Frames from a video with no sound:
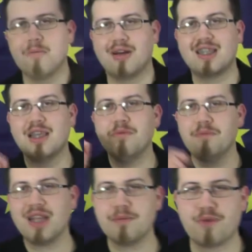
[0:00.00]
But the even
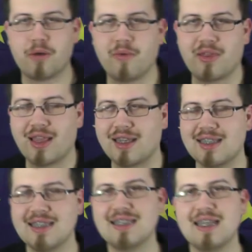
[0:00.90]
bigger problem with that
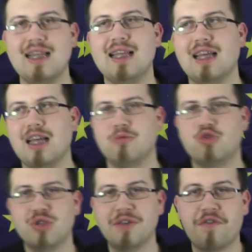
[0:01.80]
is
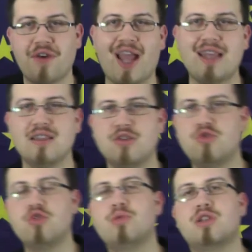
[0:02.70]
to define the
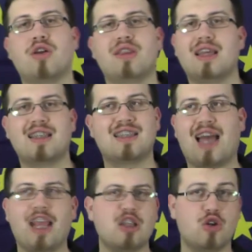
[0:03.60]
troops on their
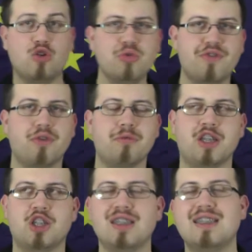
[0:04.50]
tight or loose
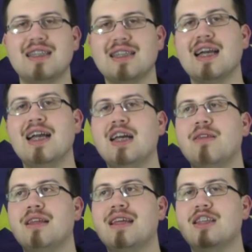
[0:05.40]
formation is that
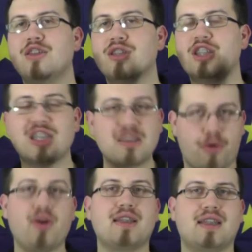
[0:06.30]
it's just
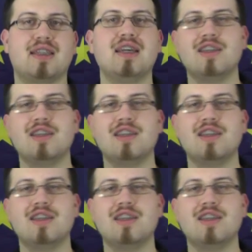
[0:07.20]
pointless.